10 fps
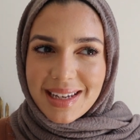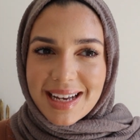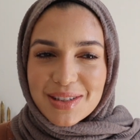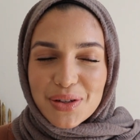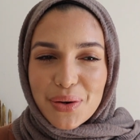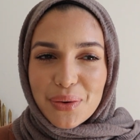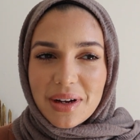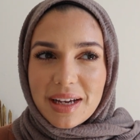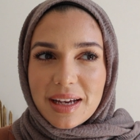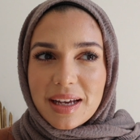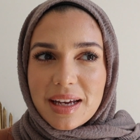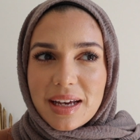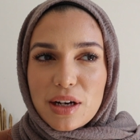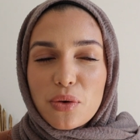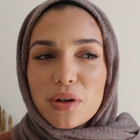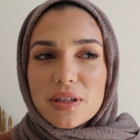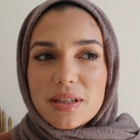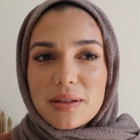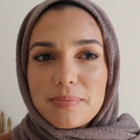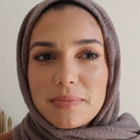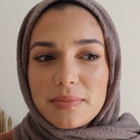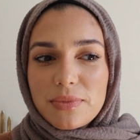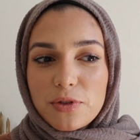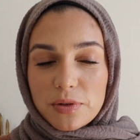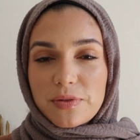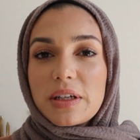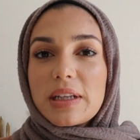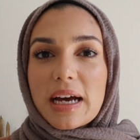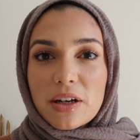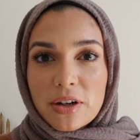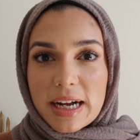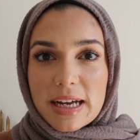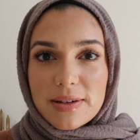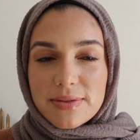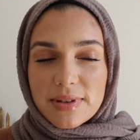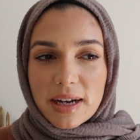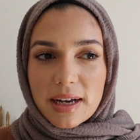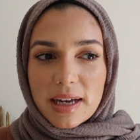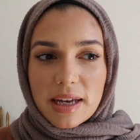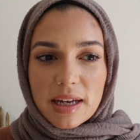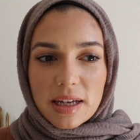And so in order to fulfill that crave, I